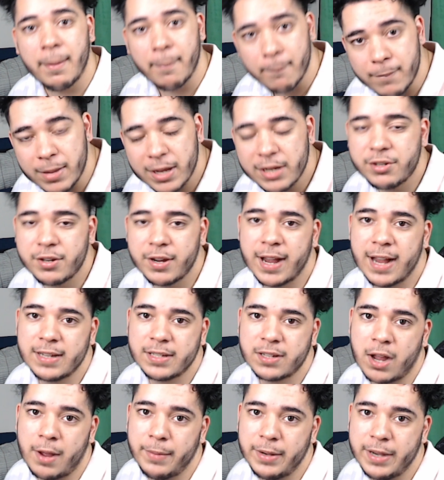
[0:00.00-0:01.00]
make sure you
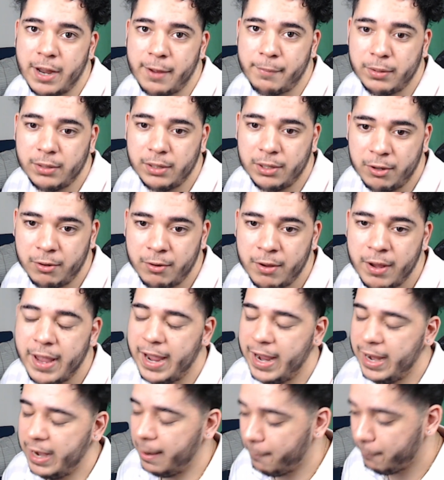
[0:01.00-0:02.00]
guys comment down below,
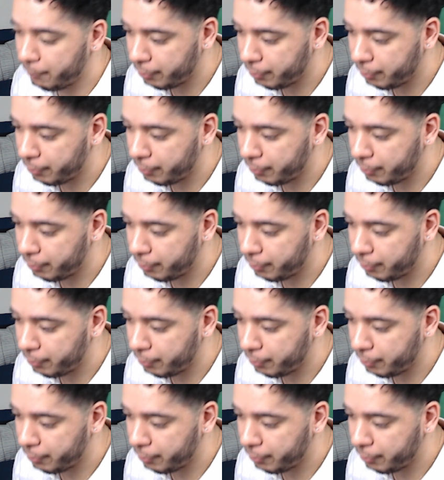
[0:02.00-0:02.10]
and I'm